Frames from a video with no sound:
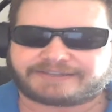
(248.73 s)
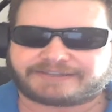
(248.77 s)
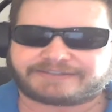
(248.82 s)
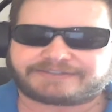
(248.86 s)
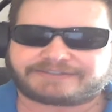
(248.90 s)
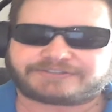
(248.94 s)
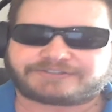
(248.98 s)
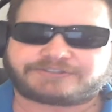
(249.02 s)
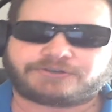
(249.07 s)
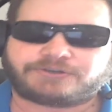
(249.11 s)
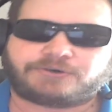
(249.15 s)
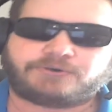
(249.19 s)

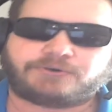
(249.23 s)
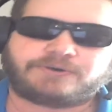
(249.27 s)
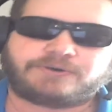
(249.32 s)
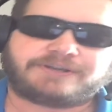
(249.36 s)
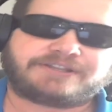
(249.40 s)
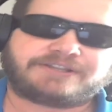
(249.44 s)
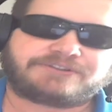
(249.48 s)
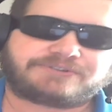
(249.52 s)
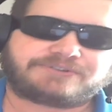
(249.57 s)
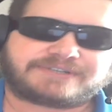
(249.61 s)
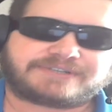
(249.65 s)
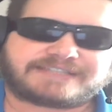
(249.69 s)
So
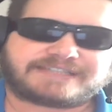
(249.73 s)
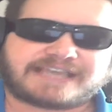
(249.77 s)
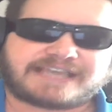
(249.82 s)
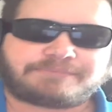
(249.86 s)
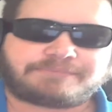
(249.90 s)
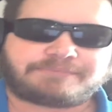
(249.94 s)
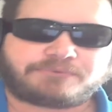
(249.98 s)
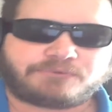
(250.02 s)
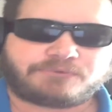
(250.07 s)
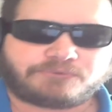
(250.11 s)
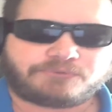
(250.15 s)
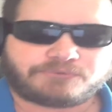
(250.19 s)
another
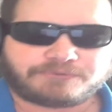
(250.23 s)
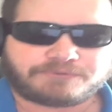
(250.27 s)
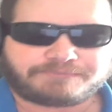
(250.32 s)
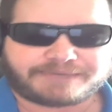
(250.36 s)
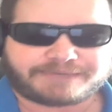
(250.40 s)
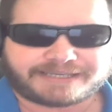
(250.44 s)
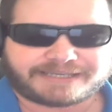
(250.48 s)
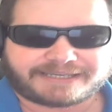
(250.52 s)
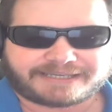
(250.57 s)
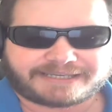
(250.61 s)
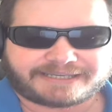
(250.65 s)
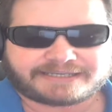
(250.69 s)
example would
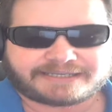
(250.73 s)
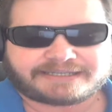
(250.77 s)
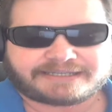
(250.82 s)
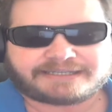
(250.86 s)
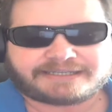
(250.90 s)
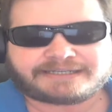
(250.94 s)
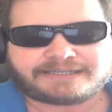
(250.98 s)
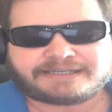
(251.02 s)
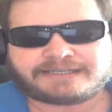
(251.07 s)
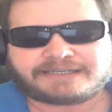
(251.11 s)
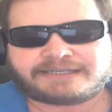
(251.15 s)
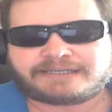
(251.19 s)
be,
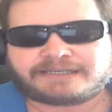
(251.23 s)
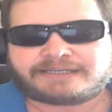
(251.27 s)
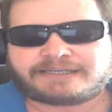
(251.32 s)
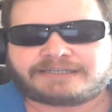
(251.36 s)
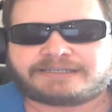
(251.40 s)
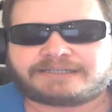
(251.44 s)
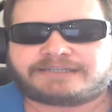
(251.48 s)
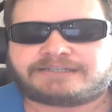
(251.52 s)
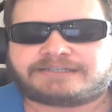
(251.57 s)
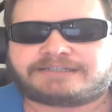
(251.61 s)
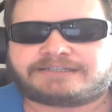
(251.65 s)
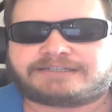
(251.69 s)

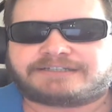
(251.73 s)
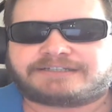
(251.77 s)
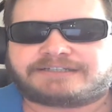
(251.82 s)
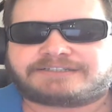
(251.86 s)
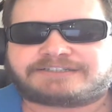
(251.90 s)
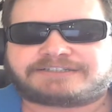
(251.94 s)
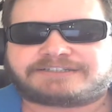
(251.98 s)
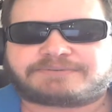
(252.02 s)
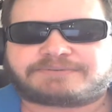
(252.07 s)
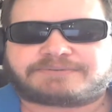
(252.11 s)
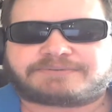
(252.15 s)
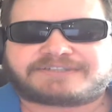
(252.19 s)
let's
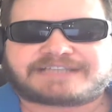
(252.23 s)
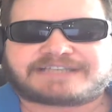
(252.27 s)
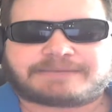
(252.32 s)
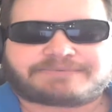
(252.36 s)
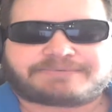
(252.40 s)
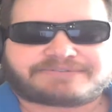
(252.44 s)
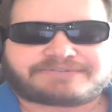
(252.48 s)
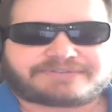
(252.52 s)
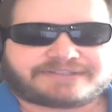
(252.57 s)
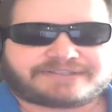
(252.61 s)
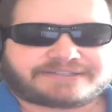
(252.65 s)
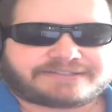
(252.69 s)
get some
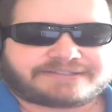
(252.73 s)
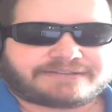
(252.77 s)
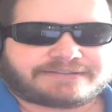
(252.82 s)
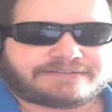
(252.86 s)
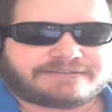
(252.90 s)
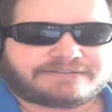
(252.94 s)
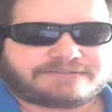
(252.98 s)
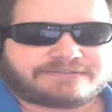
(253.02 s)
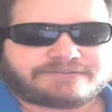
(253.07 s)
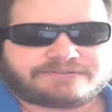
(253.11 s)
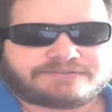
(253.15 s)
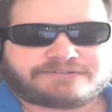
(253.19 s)
examples of this.
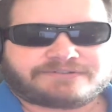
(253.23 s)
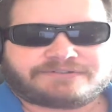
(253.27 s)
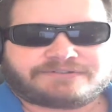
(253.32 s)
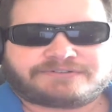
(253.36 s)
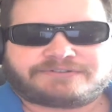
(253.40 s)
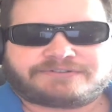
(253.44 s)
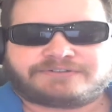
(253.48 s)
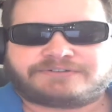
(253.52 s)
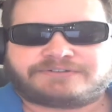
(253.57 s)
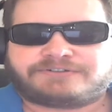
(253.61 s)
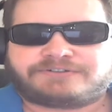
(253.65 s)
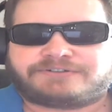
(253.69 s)

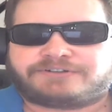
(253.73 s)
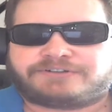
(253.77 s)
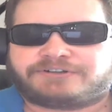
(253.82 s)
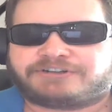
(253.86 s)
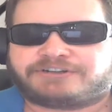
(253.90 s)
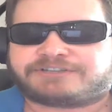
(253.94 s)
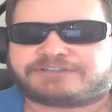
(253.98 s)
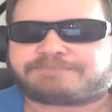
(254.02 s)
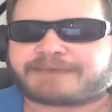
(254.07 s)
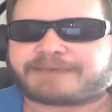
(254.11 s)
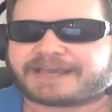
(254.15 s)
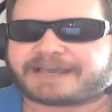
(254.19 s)

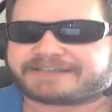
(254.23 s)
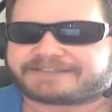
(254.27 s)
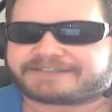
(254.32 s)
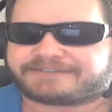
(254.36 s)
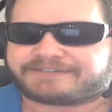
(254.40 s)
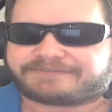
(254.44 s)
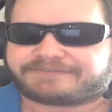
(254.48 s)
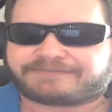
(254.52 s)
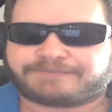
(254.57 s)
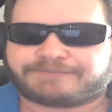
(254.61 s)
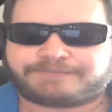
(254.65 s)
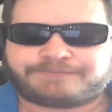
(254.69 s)
Here's
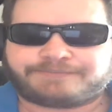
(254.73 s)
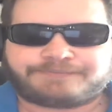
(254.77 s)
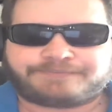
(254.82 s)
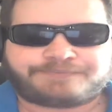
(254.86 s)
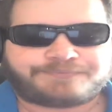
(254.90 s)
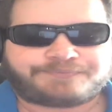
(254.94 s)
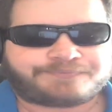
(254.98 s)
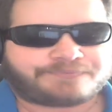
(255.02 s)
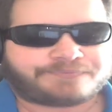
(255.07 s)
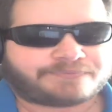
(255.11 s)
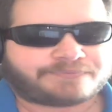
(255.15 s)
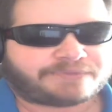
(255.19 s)
passive.
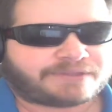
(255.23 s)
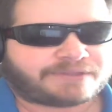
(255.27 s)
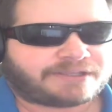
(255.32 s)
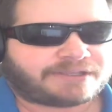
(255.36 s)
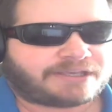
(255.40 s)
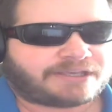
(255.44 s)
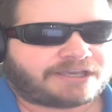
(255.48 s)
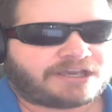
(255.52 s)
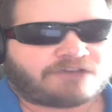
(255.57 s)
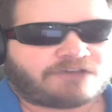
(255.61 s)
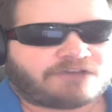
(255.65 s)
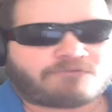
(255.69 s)

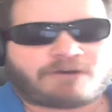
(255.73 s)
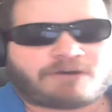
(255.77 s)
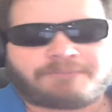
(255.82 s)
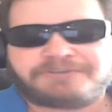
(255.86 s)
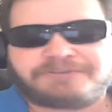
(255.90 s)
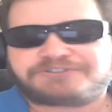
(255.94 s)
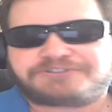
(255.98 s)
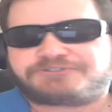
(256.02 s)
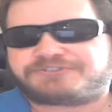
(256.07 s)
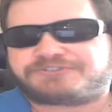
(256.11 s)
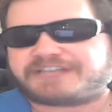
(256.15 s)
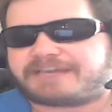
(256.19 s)
While
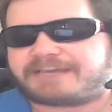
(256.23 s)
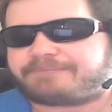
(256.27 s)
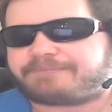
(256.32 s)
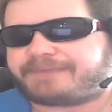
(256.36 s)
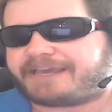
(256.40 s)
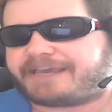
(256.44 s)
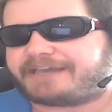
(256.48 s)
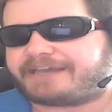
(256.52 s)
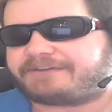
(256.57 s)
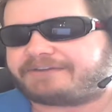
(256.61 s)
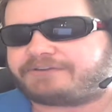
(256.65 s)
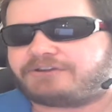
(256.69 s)
Mr.
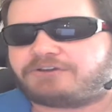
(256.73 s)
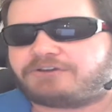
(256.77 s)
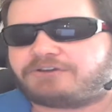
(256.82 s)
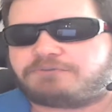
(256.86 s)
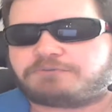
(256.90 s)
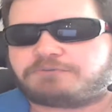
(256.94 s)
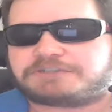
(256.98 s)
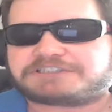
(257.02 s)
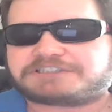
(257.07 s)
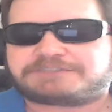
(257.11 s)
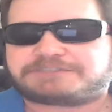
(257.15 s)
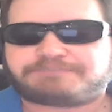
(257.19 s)
Deadman
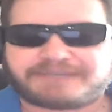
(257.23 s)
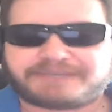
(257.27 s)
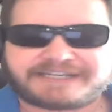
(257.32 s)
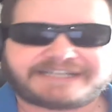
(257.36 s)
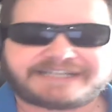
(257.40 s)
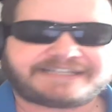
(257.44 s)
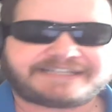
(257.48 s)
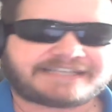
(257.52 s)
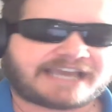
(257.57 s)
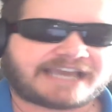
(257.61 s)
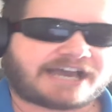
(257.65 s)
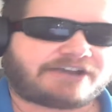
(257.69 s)
was
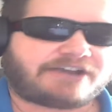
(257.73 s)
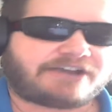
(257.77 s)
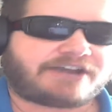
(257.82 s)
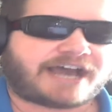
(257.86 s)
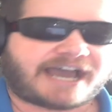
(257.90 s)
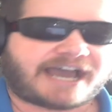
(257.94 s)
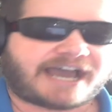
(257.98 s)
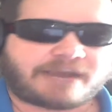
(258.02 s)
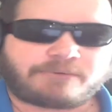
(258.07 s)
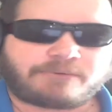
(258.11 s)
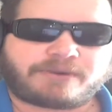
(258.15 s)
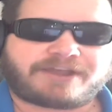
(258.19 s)
speeding down
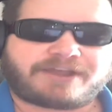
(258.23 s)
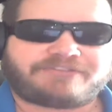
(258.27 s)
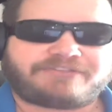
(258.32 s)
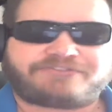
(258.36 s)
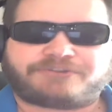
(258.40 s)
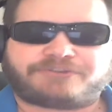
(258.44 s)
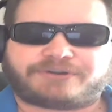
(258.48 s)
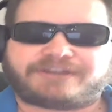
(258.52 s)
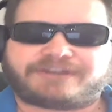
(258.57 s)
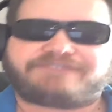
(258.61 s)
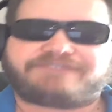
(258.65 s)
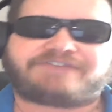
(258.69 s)
Highway
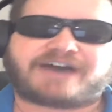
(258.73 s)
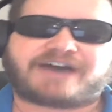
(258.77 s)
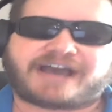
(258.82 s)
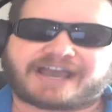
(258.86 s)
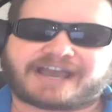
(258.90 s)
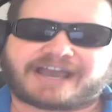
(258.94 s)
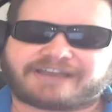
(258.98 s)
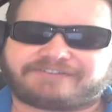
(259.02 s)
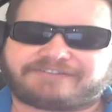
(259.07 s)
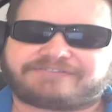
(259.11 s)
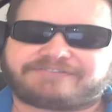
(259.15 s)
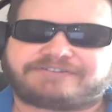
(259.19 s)

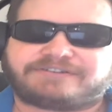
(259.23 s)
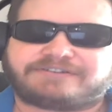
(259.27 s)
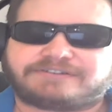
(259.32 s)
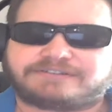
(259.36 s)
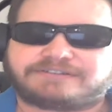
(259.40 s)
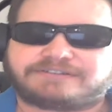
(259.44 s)
35,